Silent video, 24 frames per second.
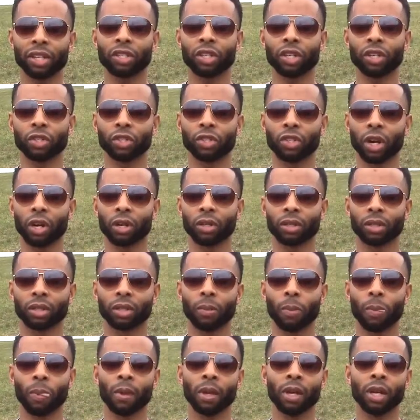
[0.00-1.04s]
is concerned.
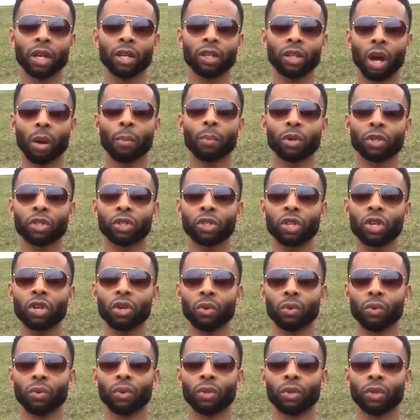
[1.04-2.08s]
Number
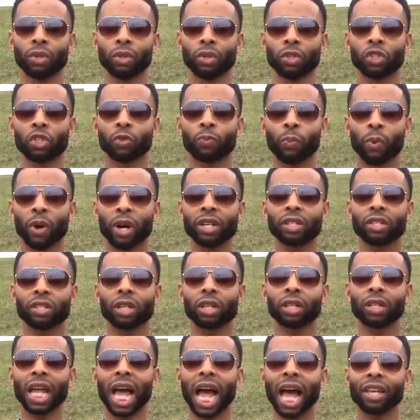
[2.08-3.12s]
two, Sprints
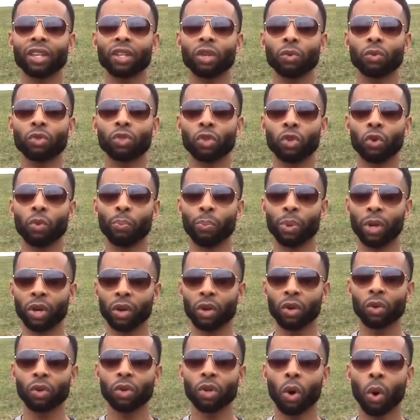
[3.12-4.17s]
allow you to
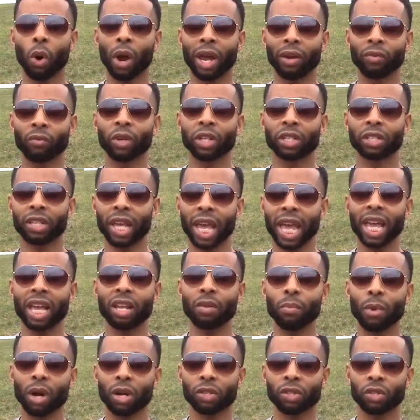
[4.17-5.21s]
build and
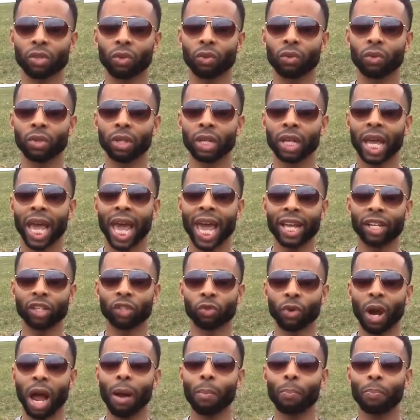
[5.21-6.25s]
retain muscle
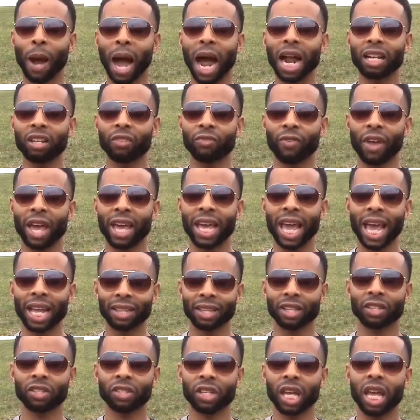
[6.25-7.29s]
and drop body fat
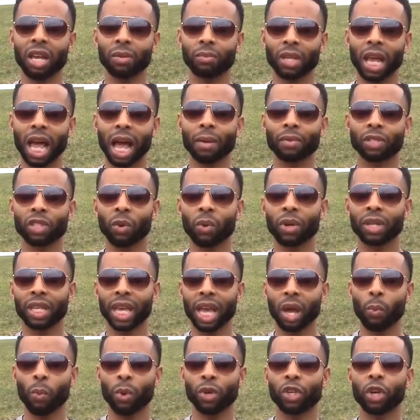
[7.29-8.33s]
at the same time. So
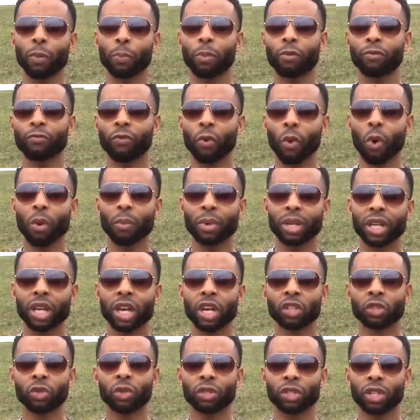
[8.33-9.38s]
again, when you're
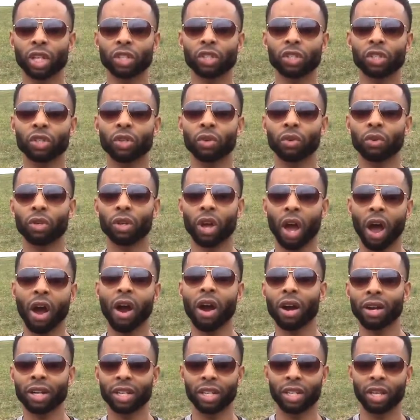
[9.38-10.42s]
performing traditional
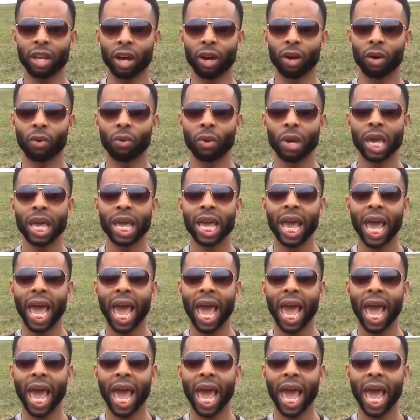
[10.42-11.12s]
cardio,